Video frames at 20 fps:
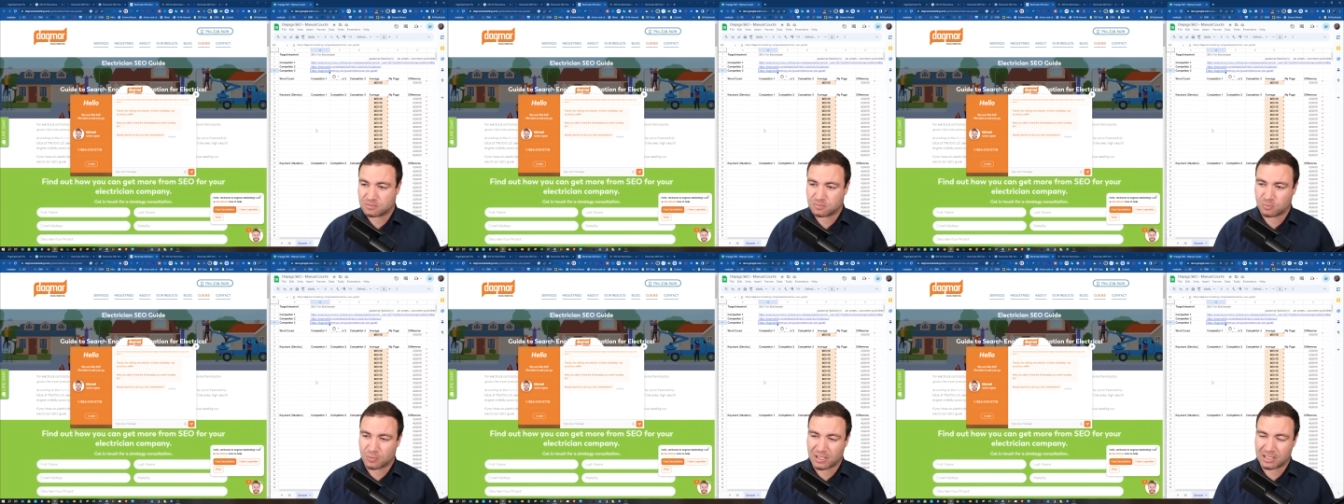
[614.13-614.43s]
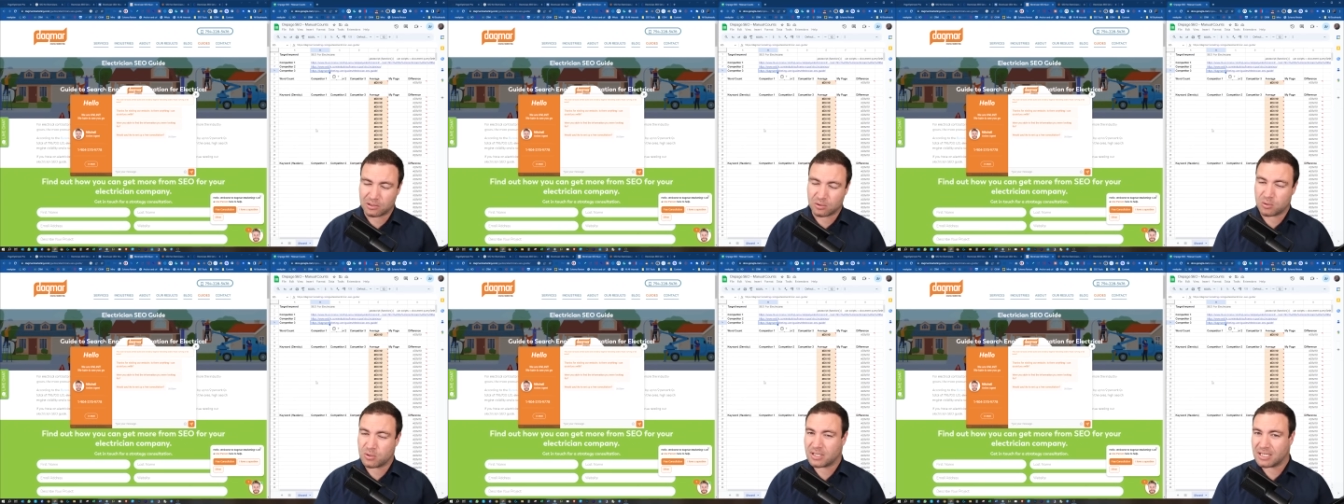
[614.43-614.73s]
we're
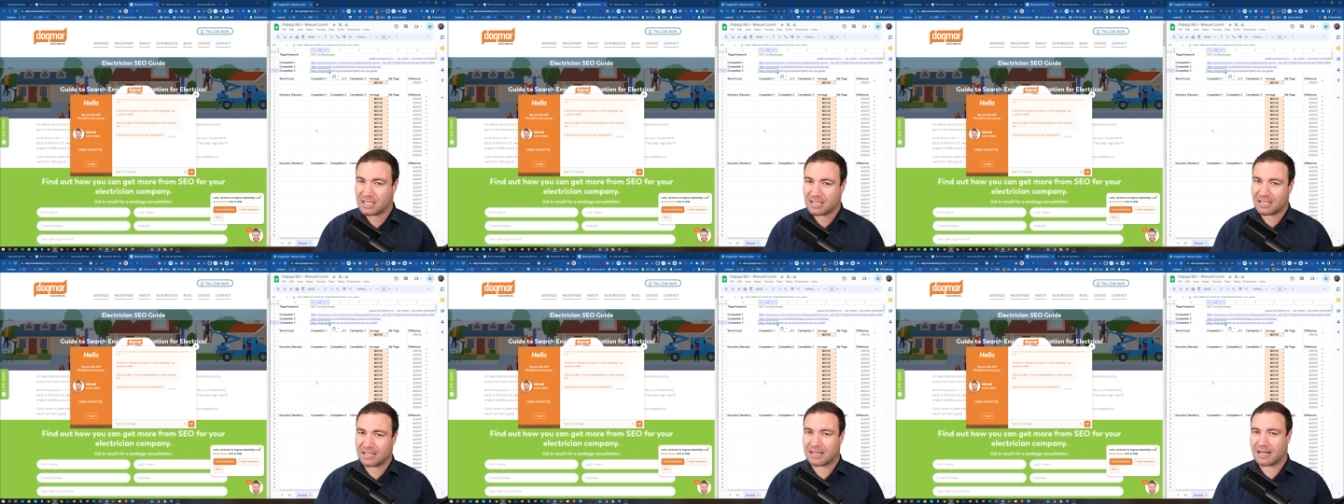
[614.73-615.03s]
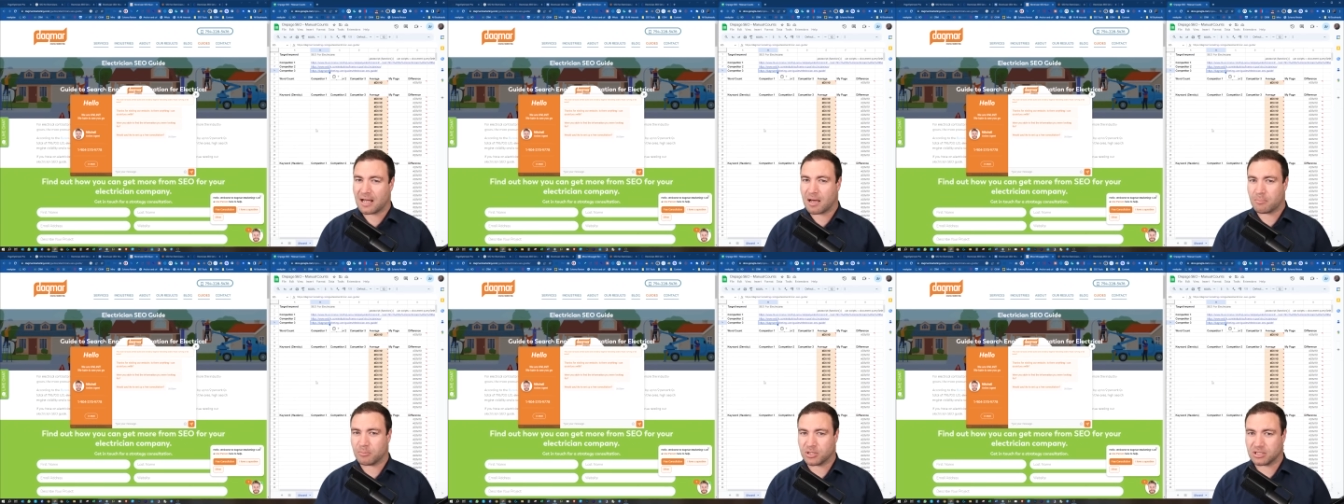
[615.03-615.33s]
looking at
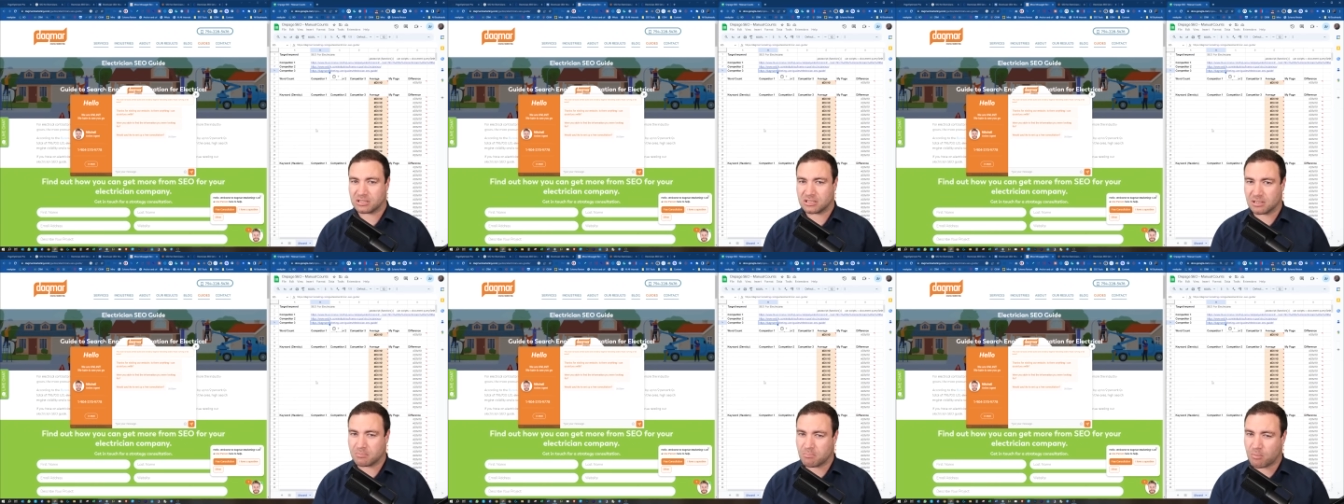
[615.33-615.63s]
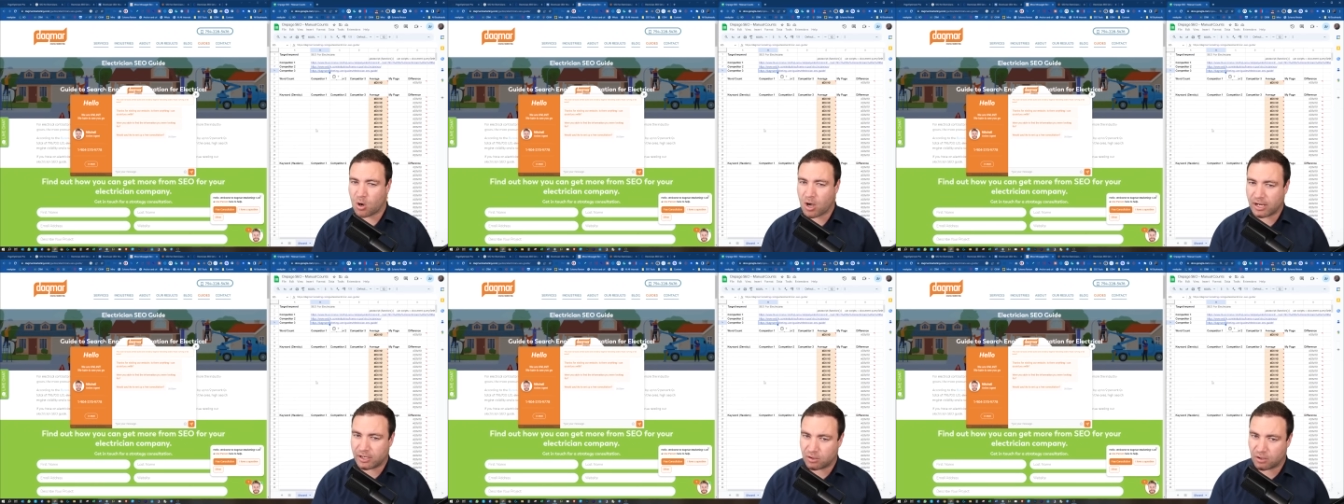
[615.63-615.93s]
numbers that
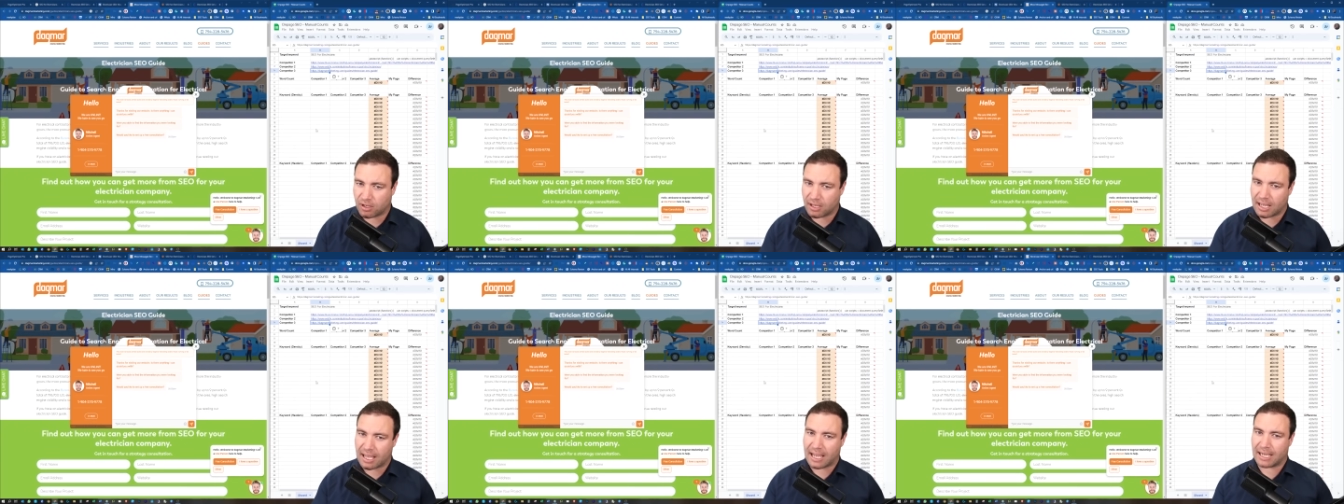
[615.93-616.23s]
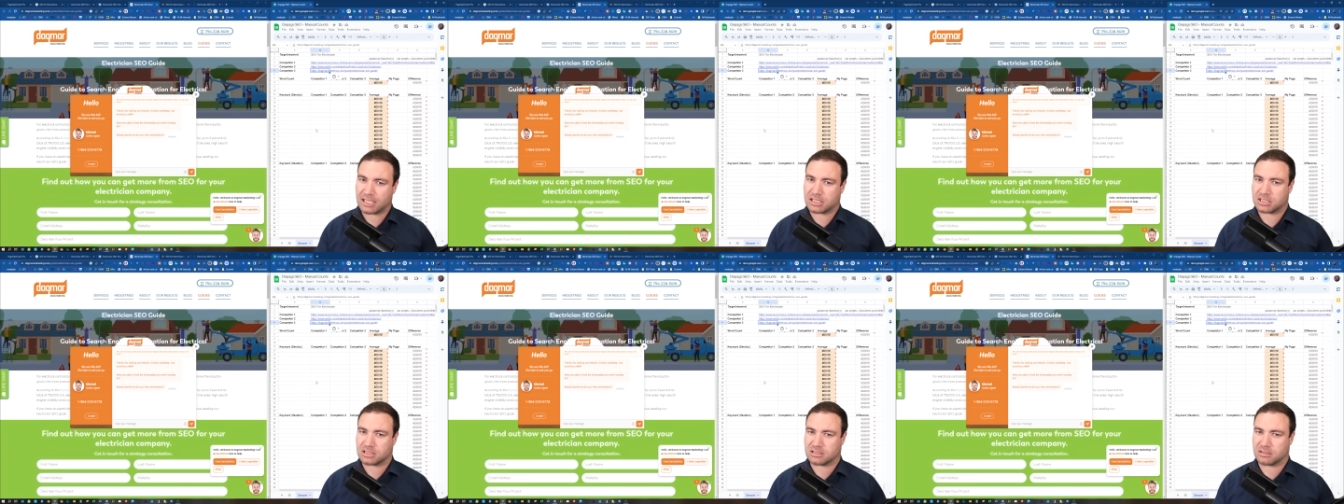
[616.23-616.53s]
might not
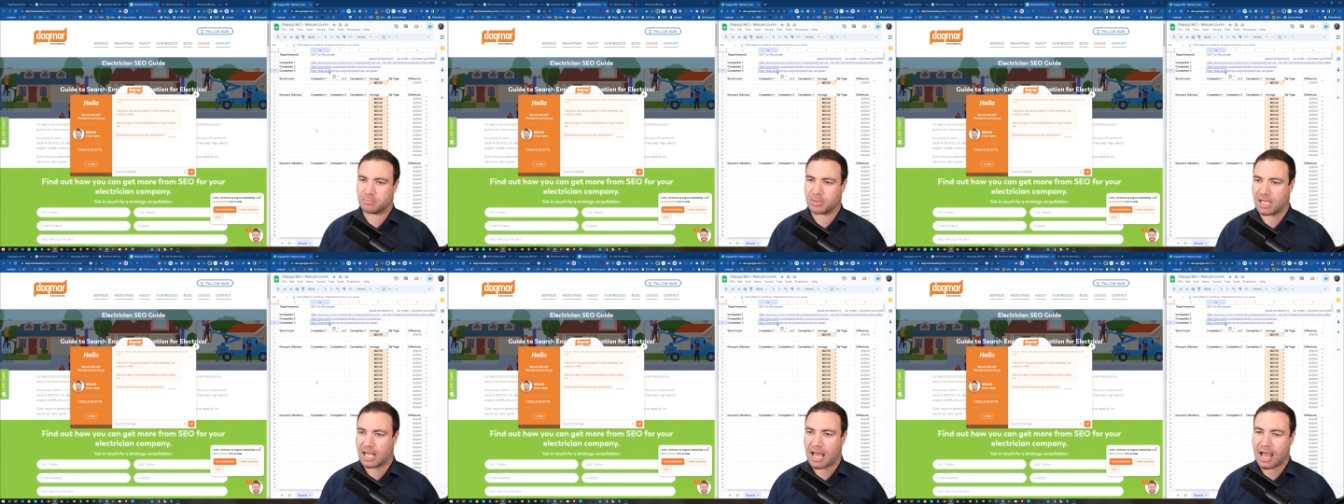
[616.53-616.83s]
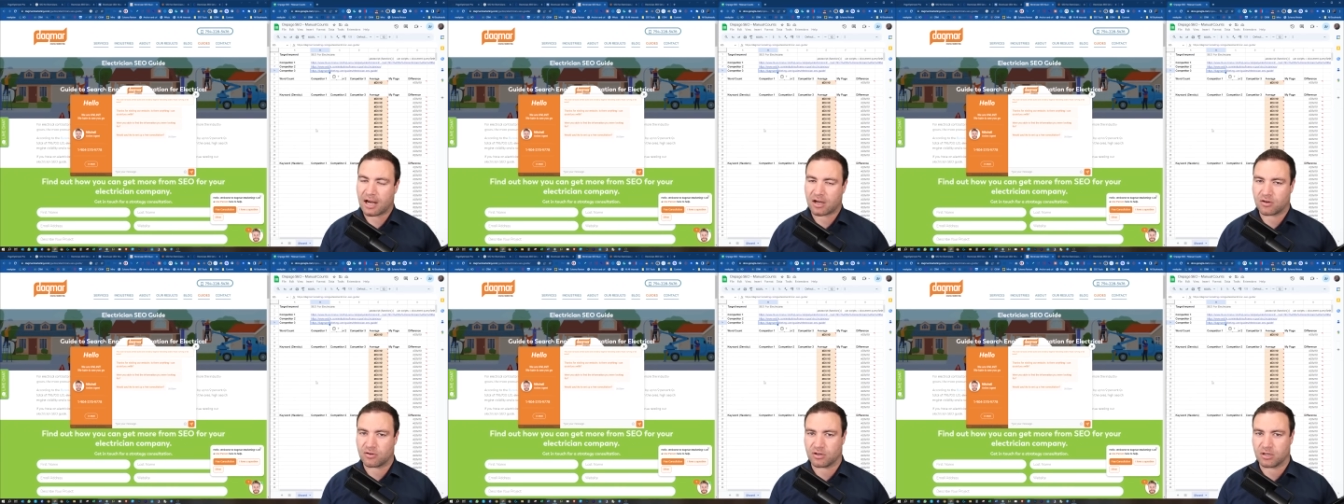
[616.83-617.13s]
actually be
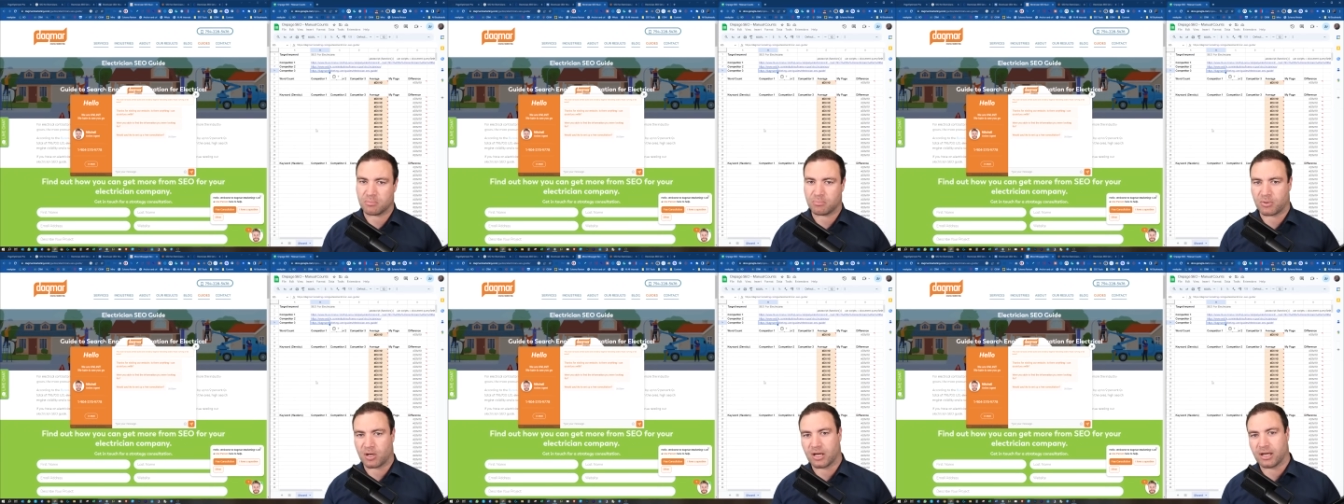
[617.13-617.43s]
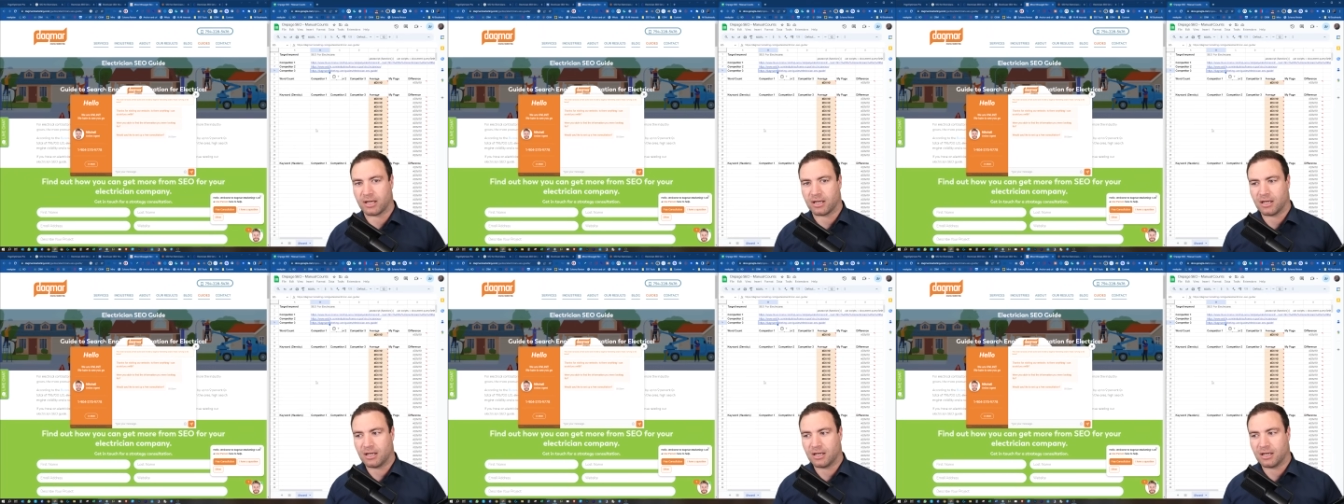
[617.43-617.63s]
accurate by